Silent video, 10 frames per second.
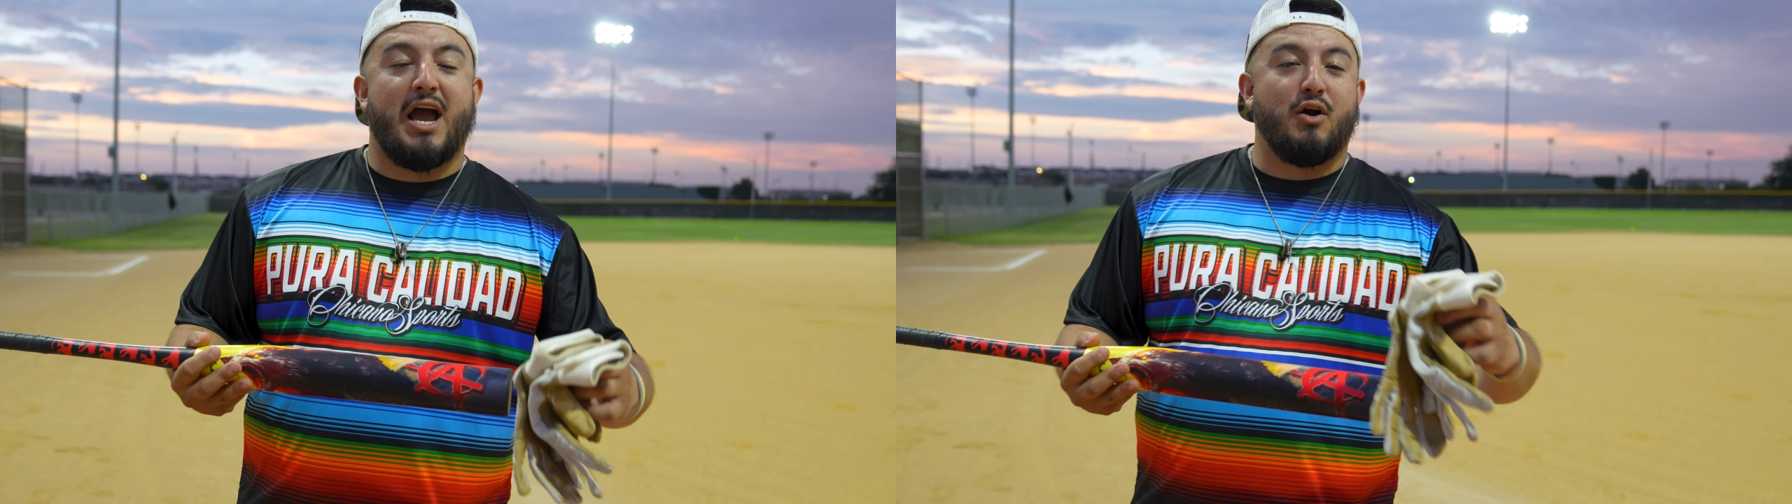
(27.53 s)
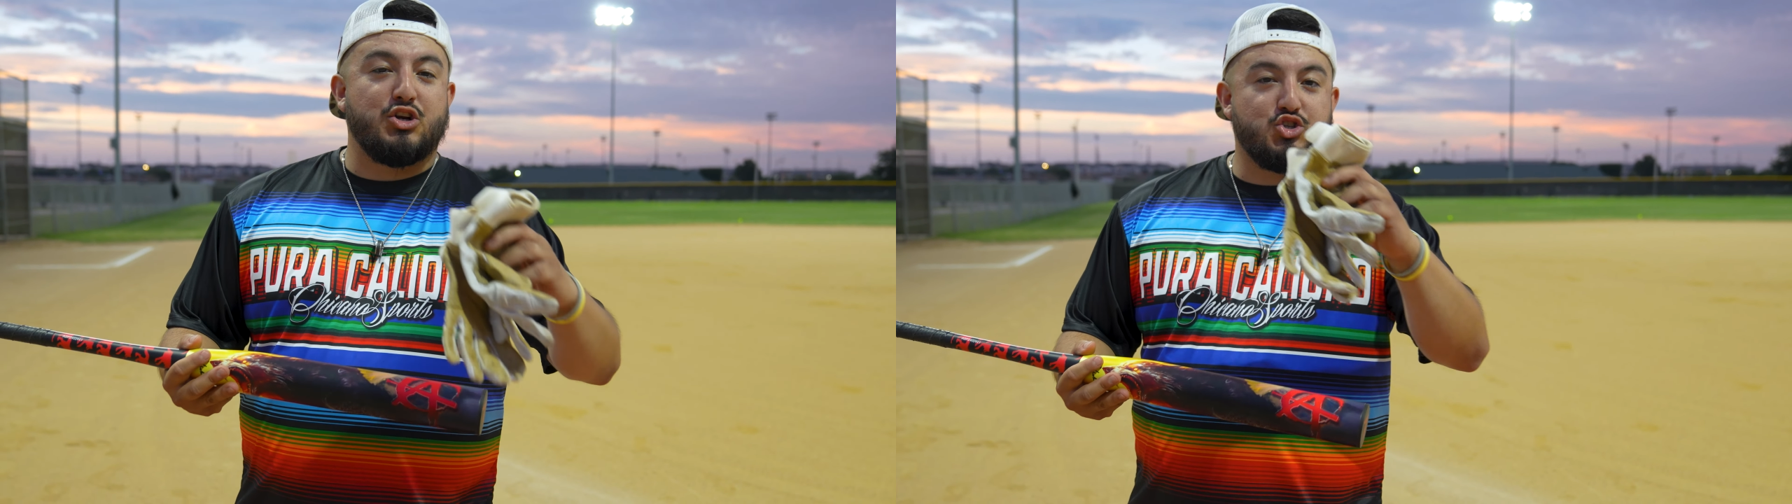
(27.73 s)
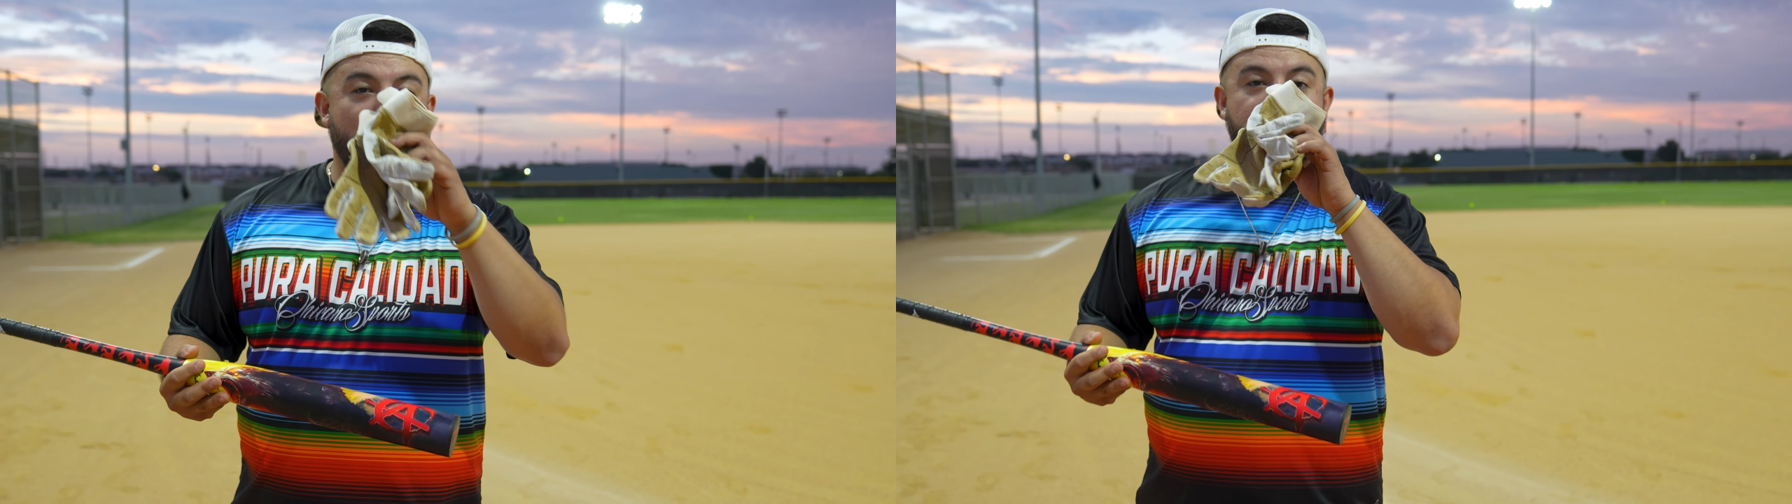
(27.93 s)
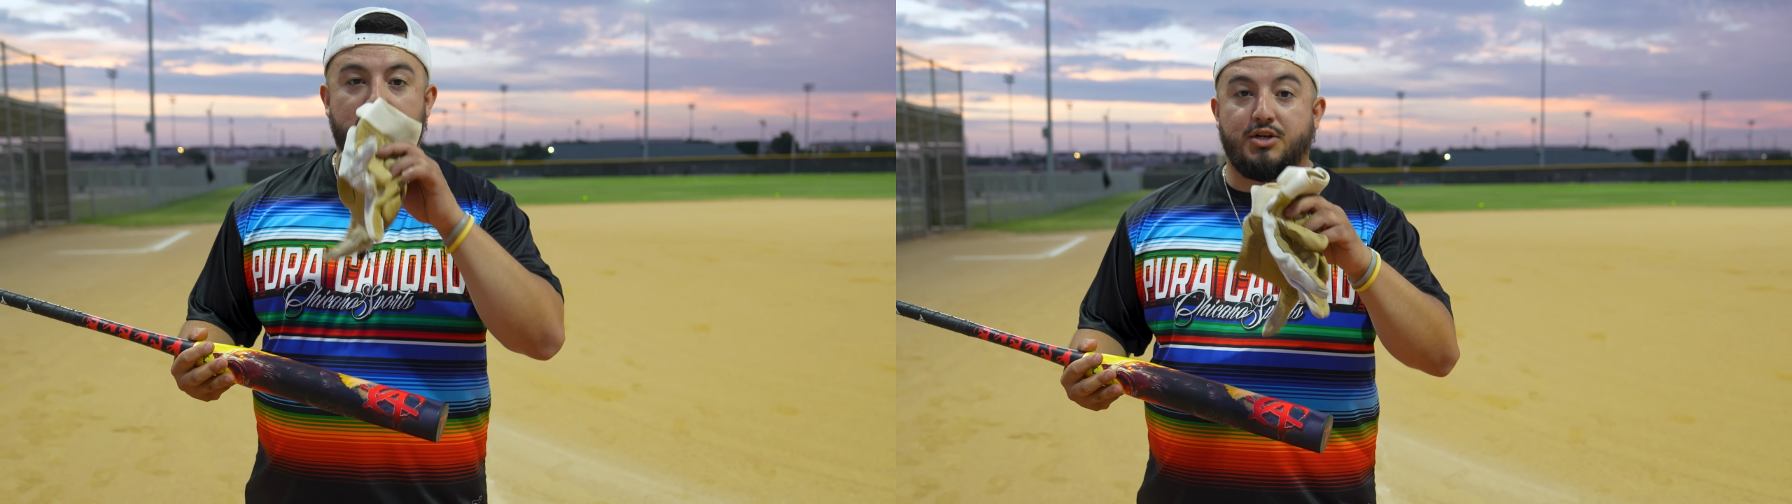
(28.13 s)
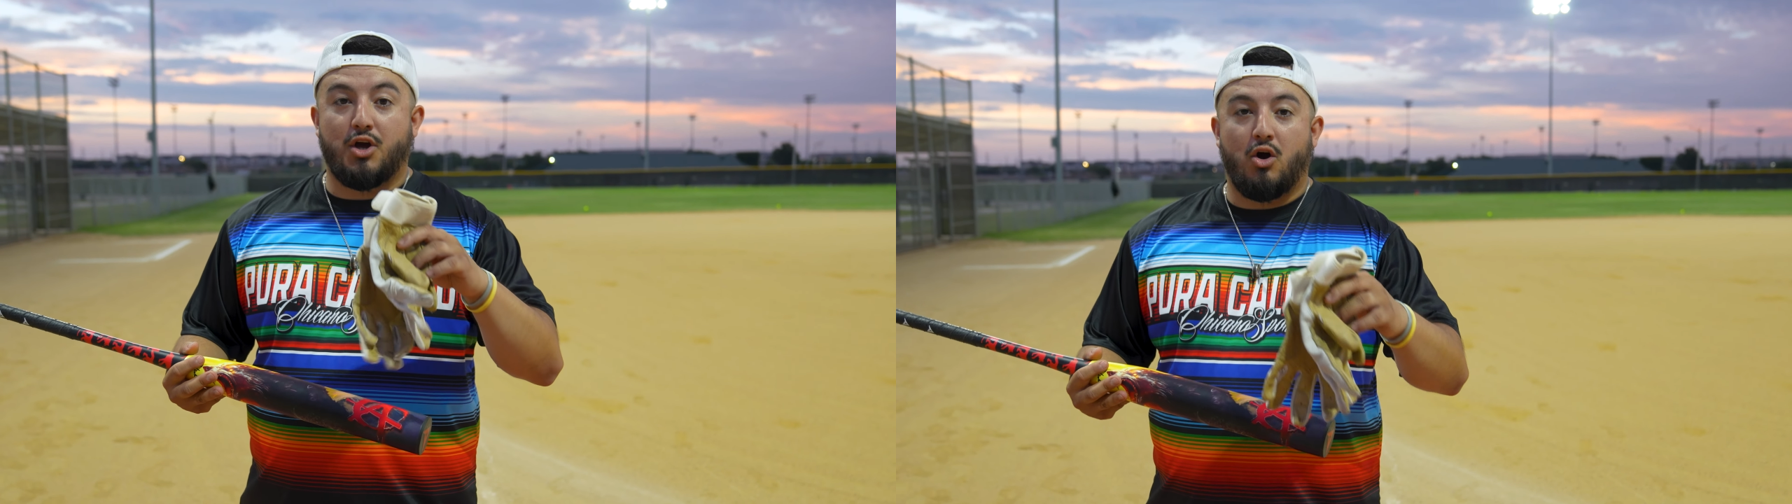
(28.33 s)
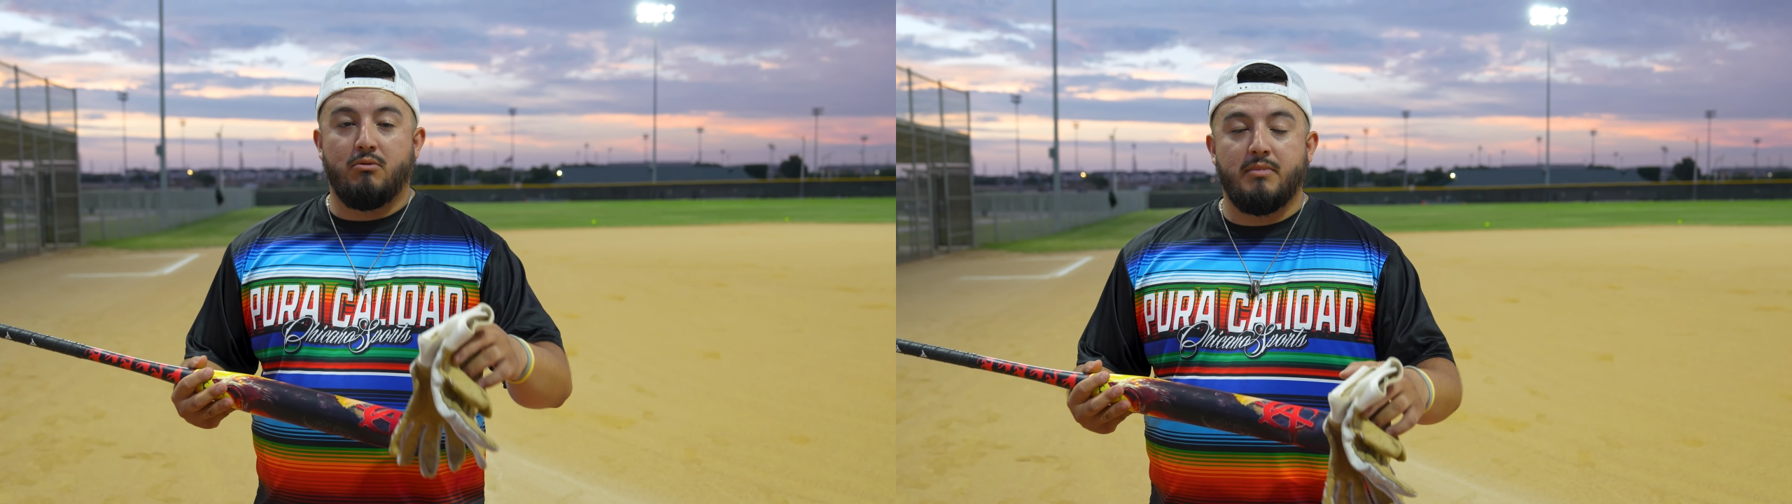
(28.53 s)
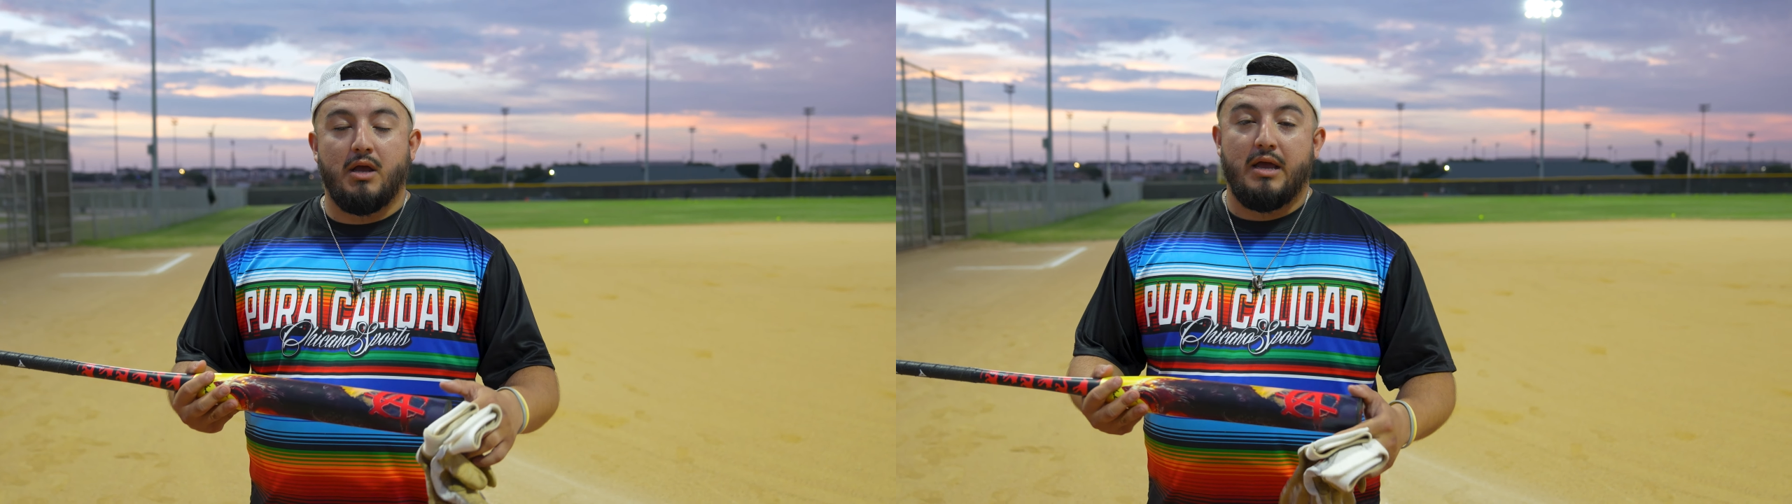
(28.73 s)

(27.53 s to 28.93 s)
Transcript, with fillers: hour straight to the dome.